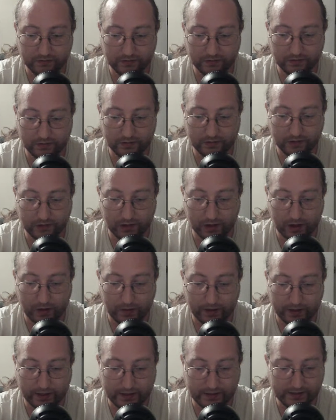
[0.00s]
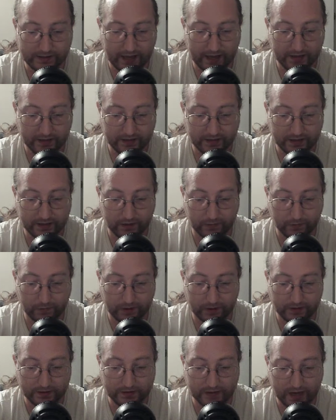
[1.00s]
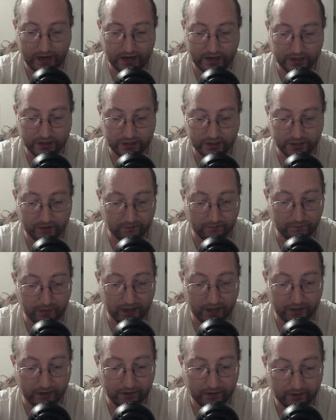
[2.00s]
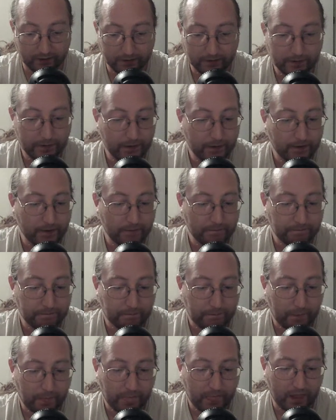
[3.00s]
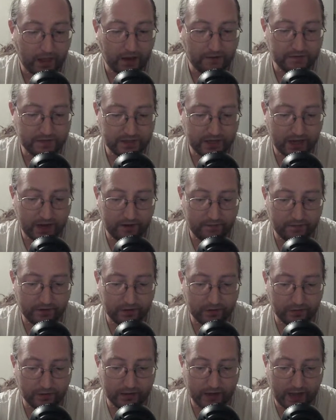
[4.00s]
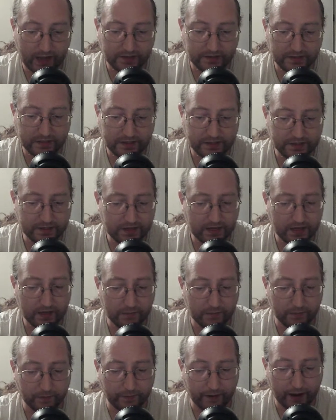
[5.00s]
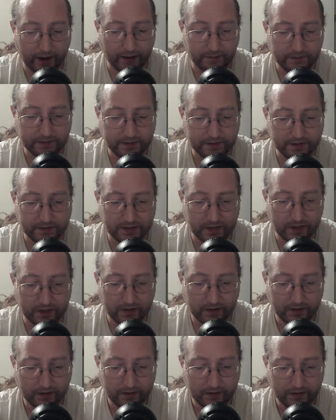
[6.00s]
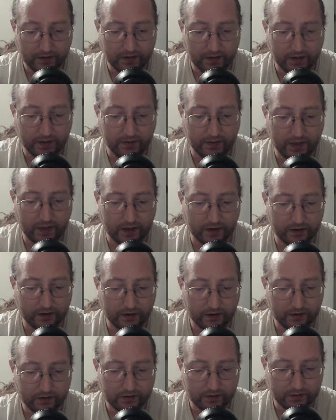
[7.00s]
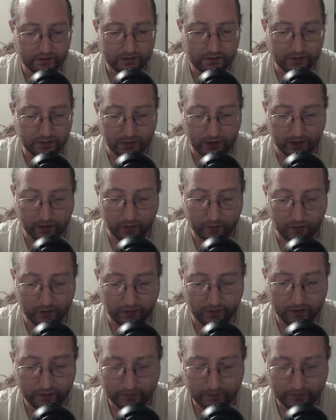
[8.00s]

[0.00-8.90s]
glowing and dancing where his eyes should have been. I've saved you a nasty sting, perhaps, he said, and then, to my horror,